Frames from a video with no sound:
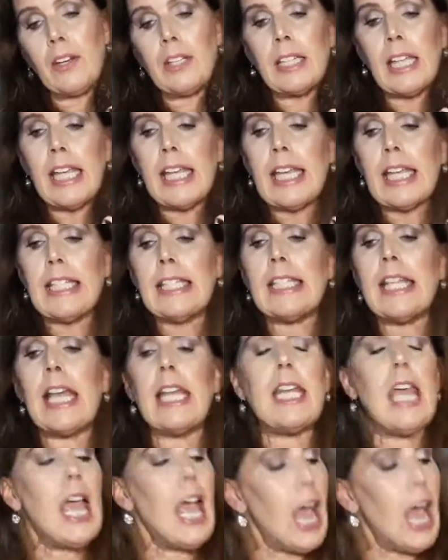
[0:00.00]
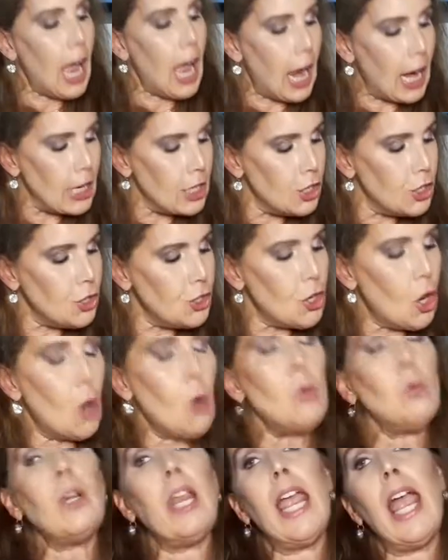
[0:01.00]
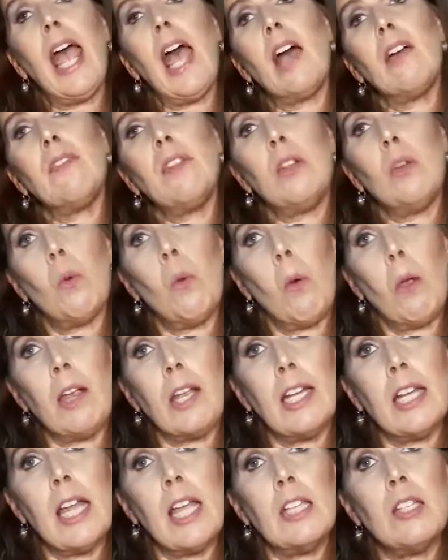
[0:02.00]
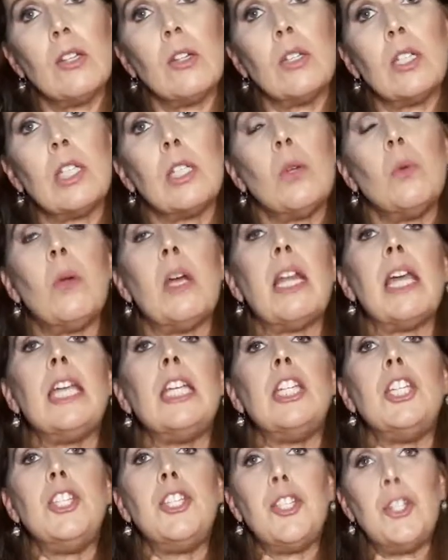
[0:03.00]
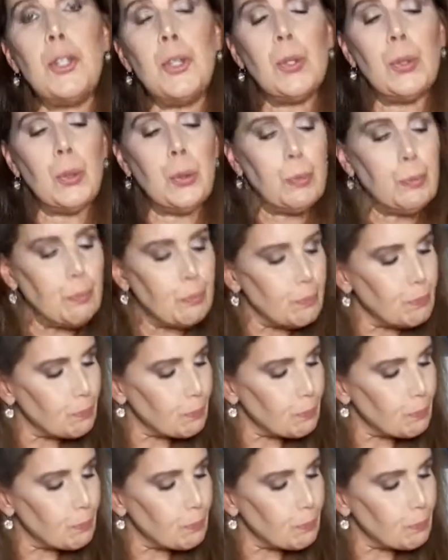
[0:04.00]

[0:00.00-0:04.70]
And like I said, I don't have an organizer. So what I do,